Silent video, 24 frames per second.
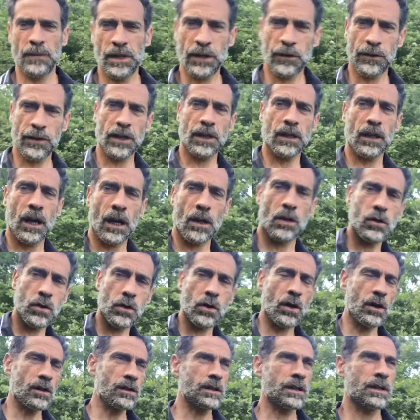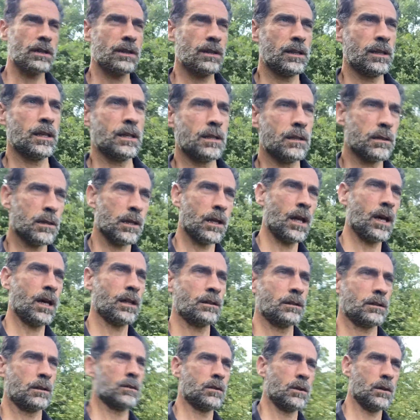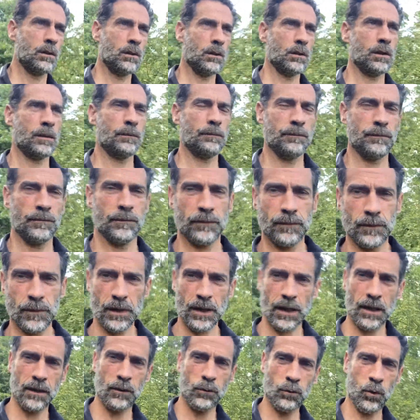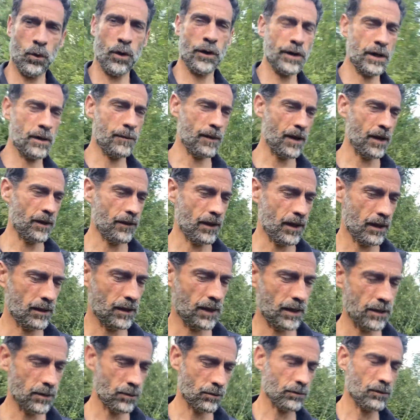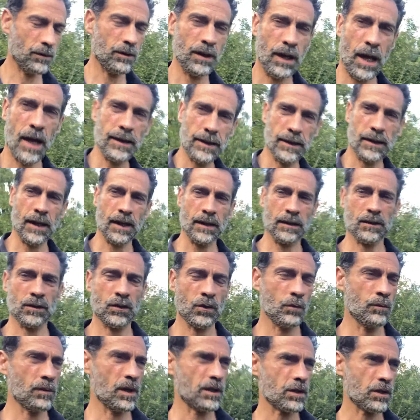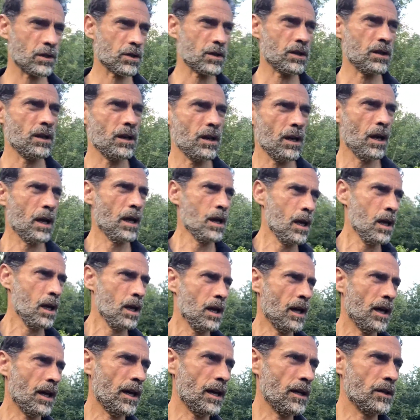hearing gunshots at the end of the garden, so I'm kind of worried about that. I don't like that so much, and I